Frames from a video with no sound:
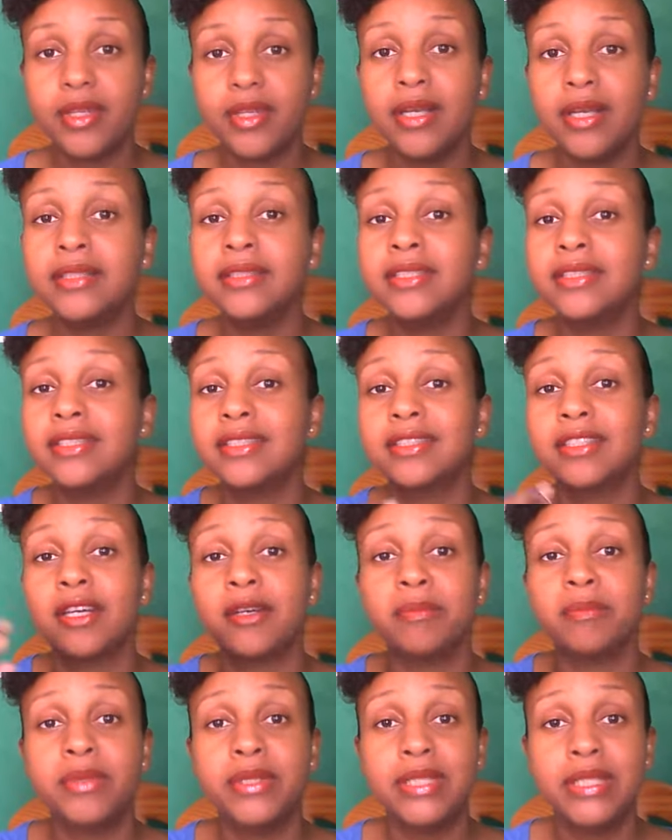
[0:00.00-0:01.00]
because this is
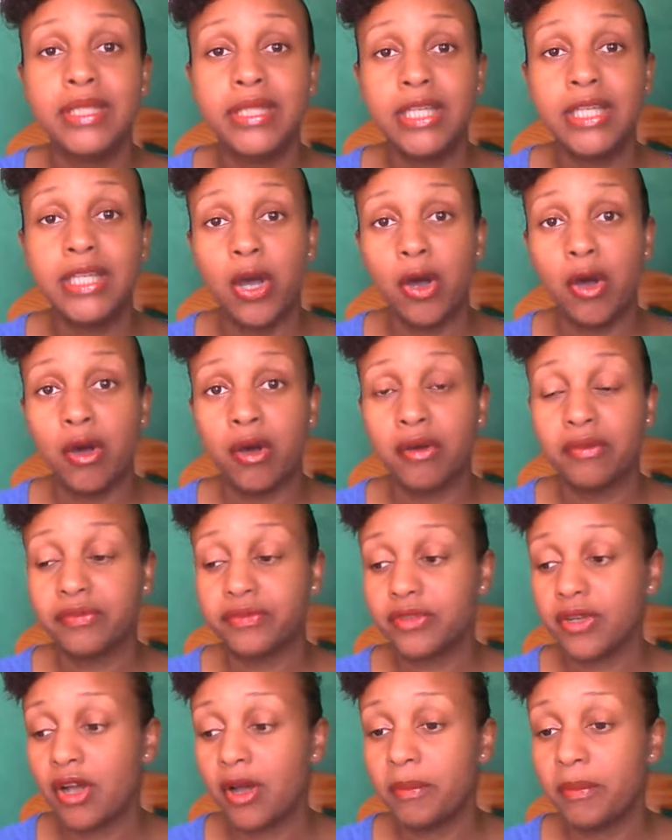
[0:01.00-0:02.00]
completely
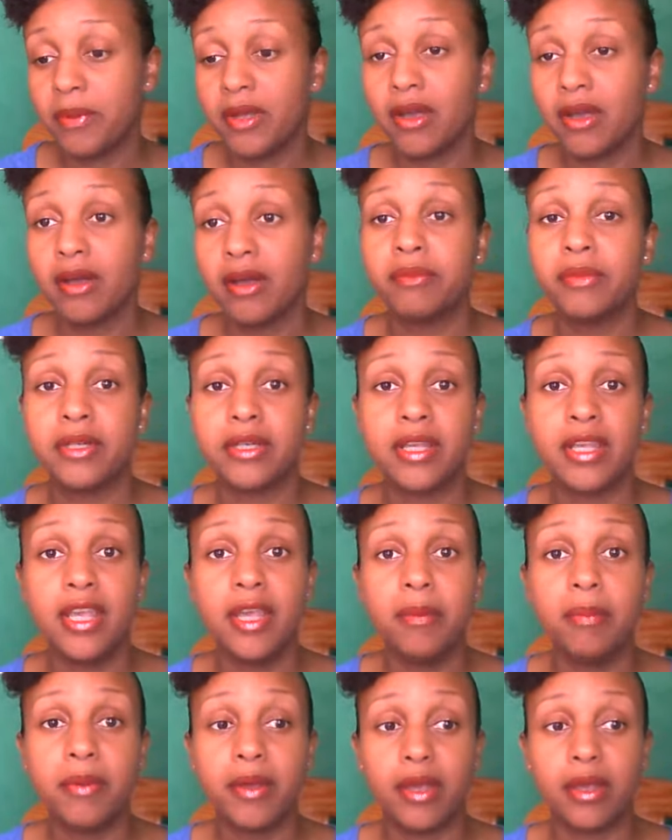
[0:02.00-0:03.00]
off topic of
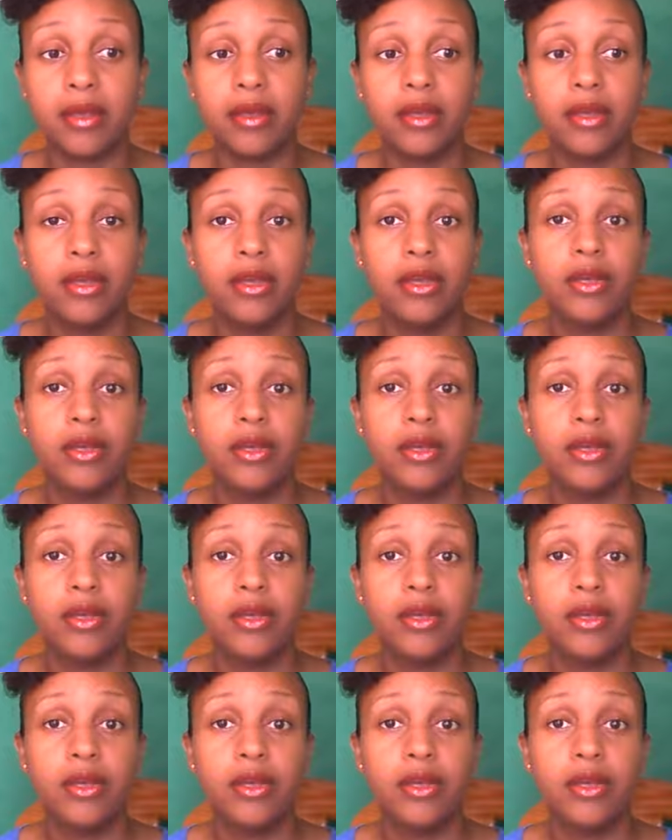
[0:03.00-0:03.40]
bookkeeping,